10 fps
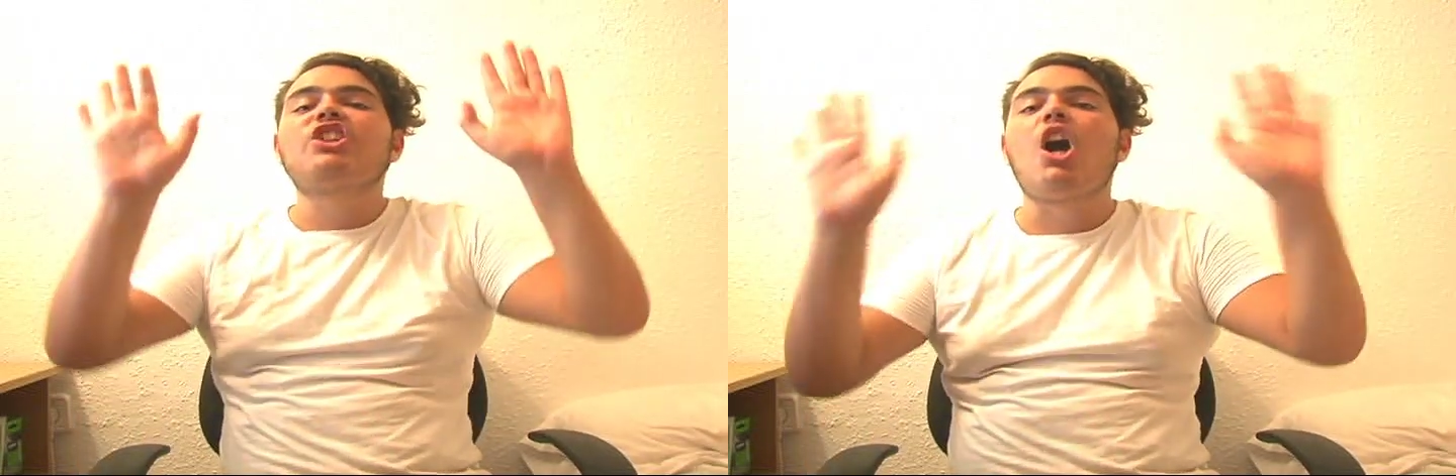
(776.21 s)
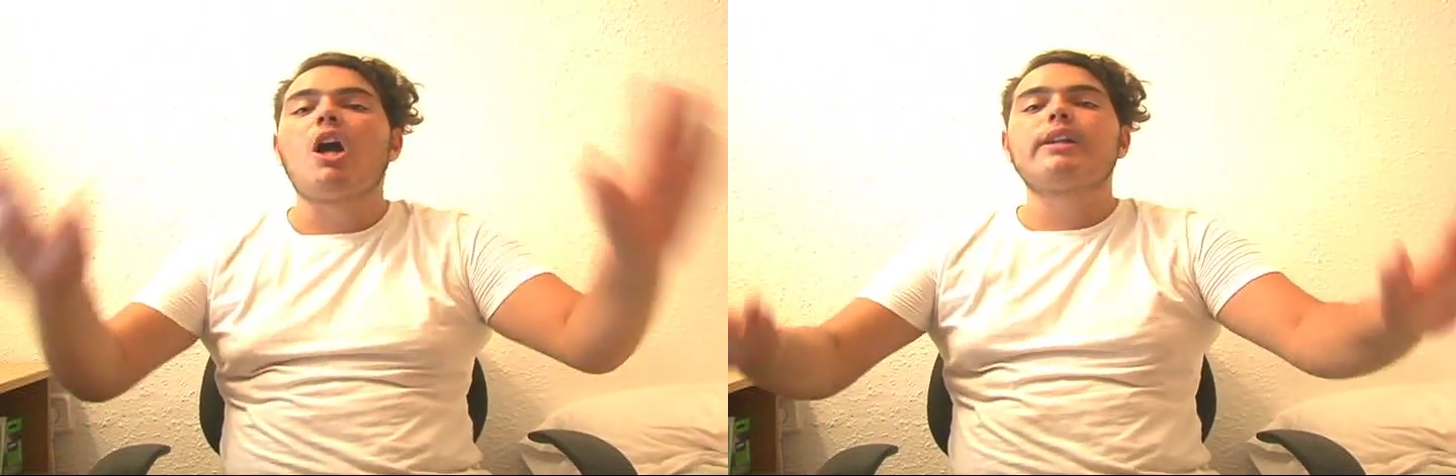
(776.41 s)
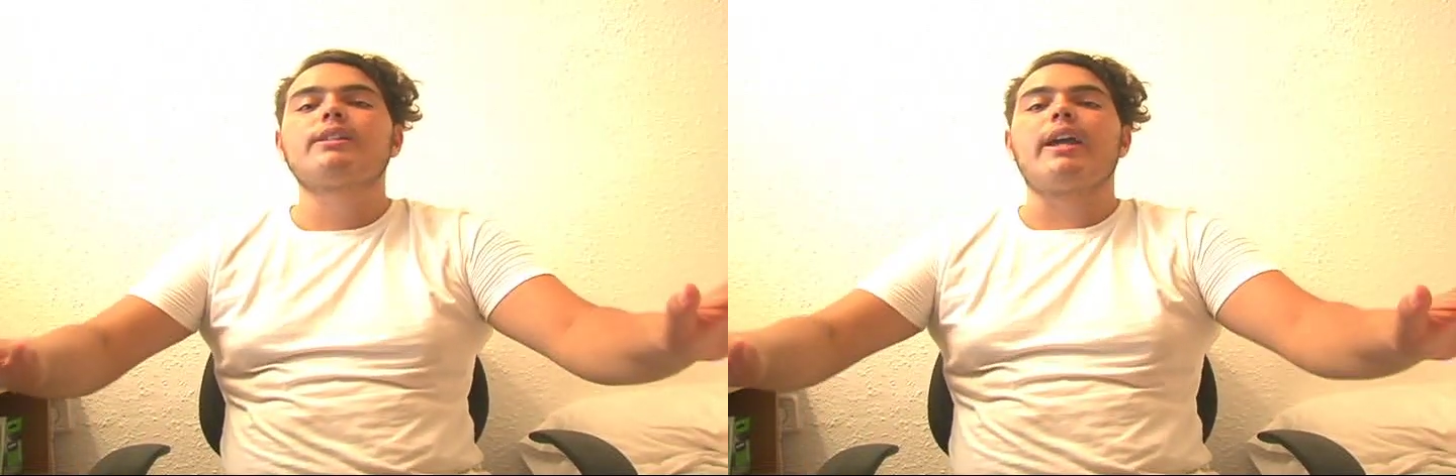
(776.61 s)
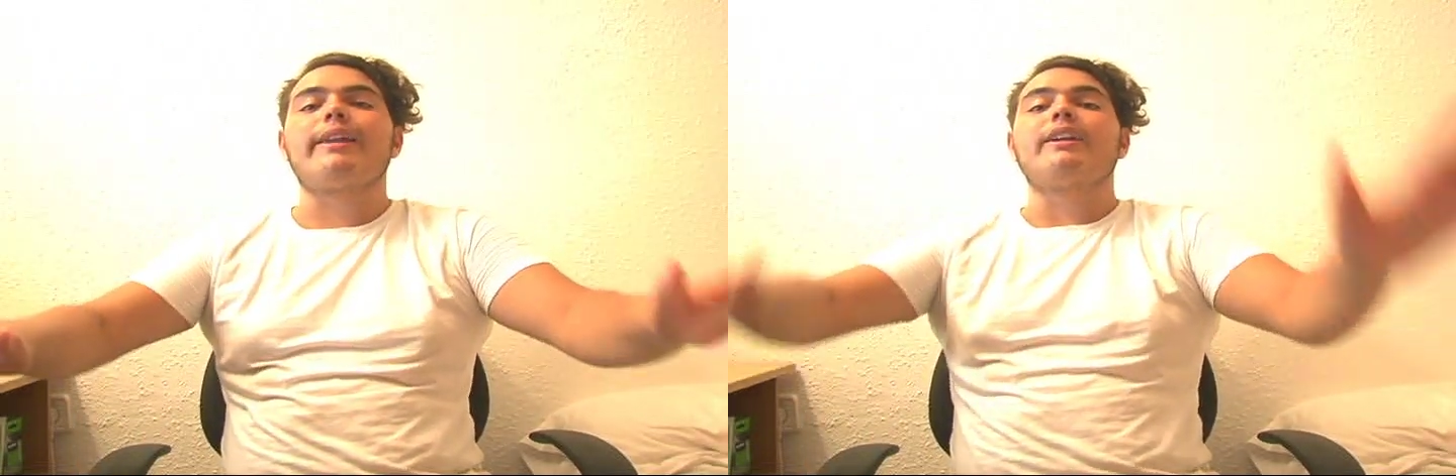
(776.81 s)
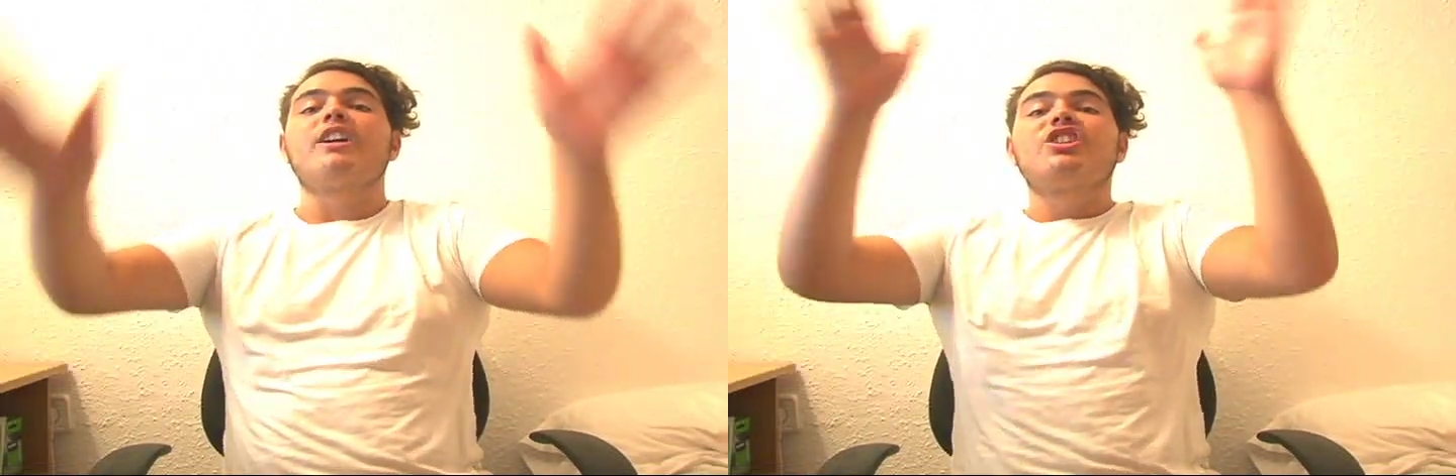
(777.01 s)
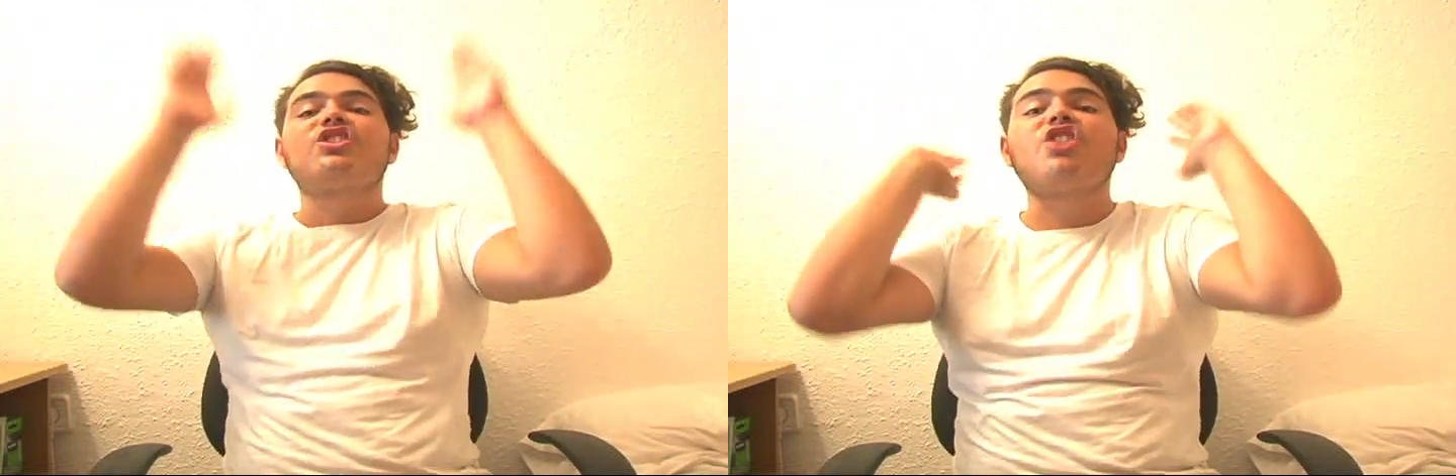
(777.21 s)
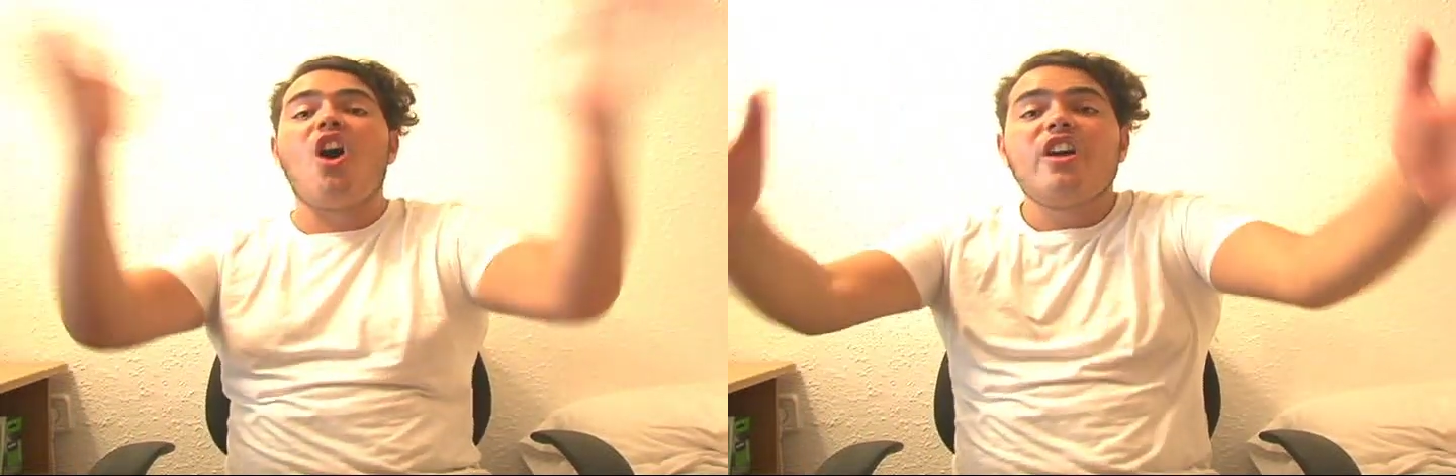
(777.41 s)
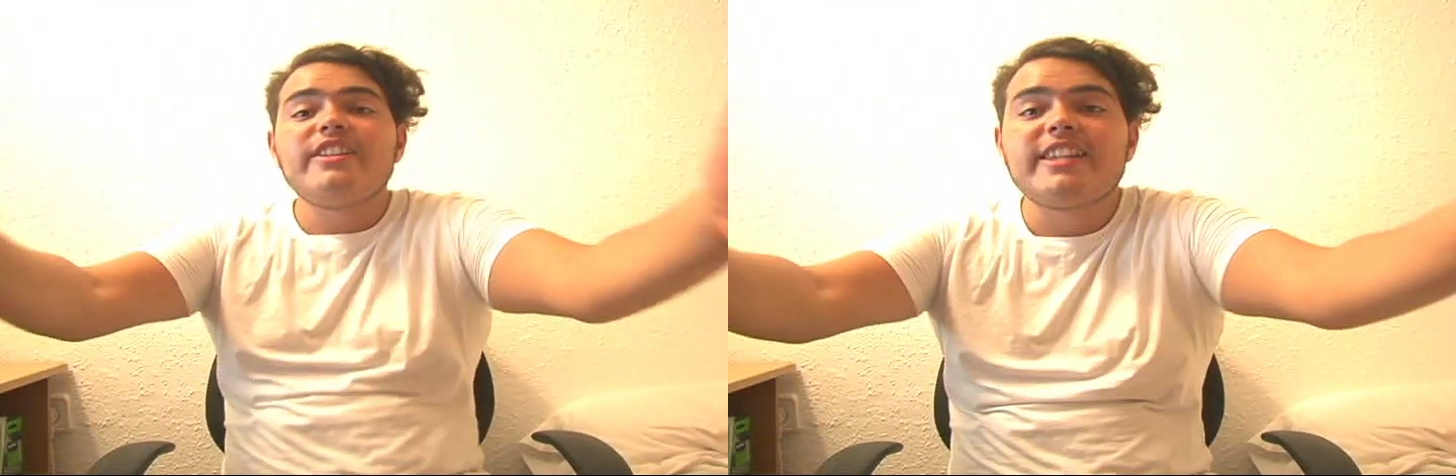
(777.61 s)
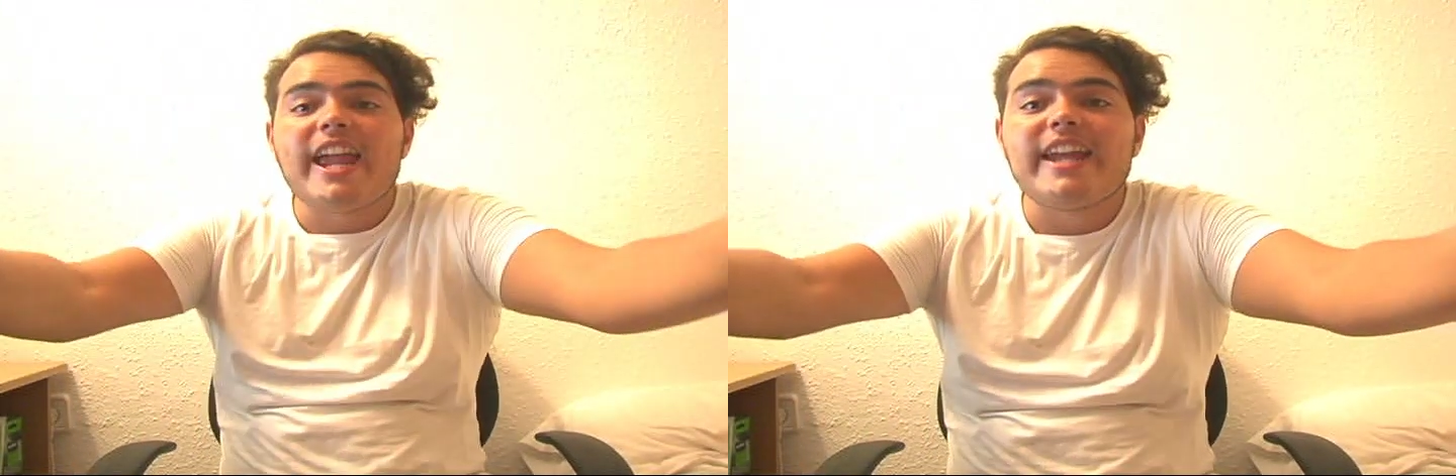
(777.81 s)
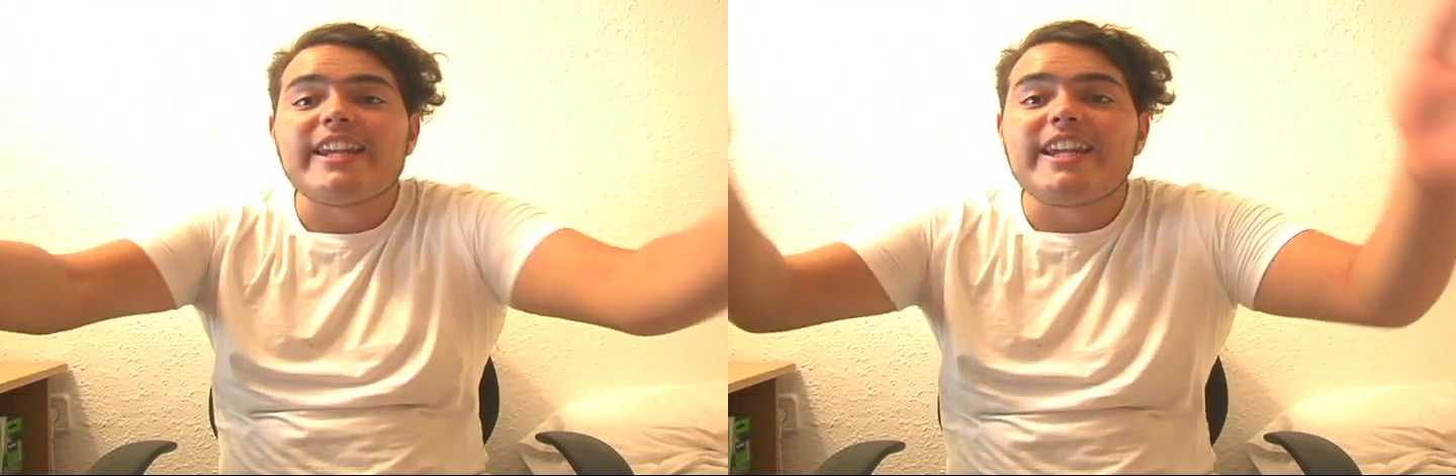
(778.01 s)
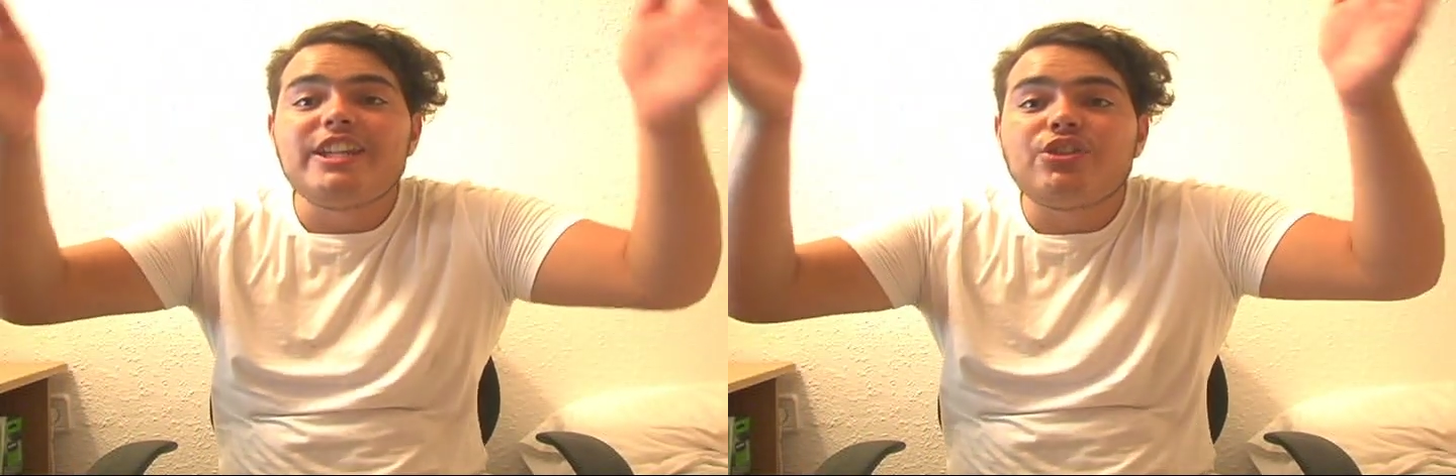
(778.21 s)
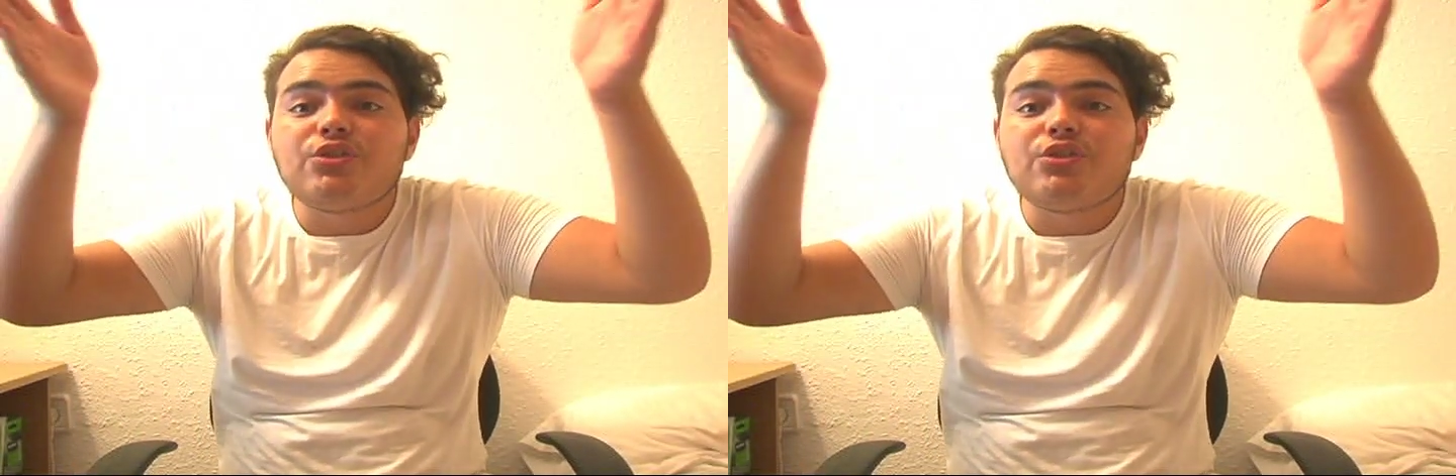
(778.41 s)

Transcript: Tarzan is